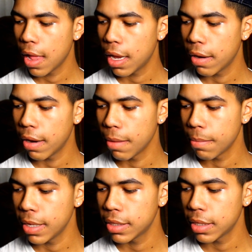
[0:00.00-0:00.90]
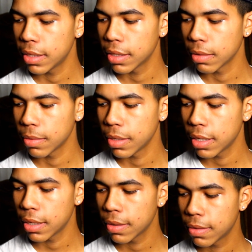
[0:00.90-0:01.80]
sorry, Mason is in the
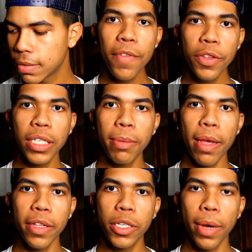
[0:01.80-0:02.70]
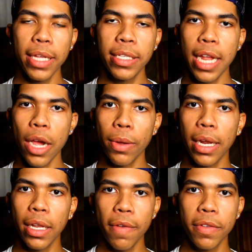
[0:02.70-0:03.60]
window. I've used this method twice now and
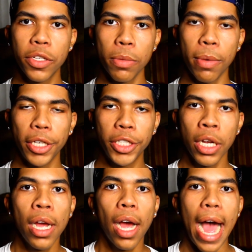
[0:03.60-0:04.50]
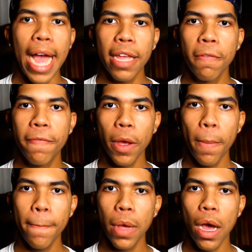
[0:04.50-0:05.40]
I love it so much. I can film
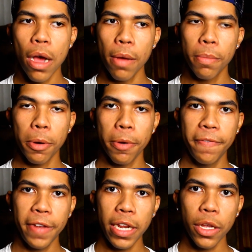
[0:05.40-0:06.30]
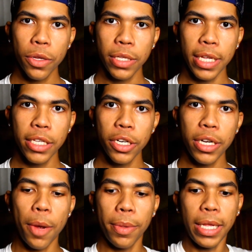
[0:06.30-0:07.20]
um, videos easier
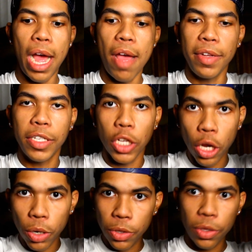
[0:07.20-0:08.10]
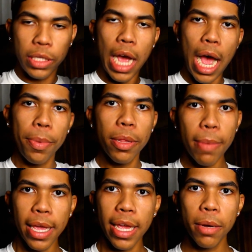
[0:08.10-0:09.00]
now without having to go to the top with
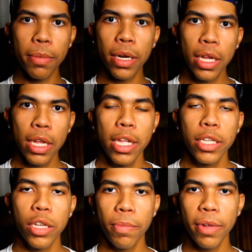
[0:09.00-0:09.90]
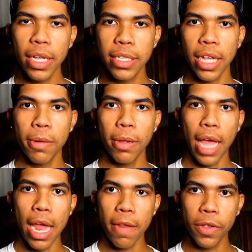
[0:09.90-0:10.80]
my camera, so I'm really excited about
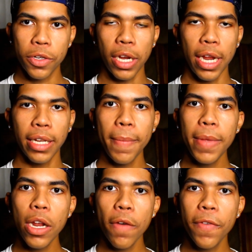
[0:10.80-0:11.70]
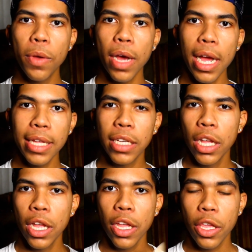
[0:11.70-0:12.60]
that in the future. And let me know if you guys
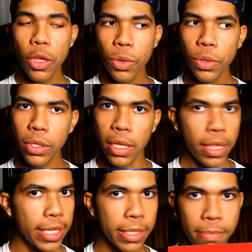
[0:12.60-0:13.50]
use this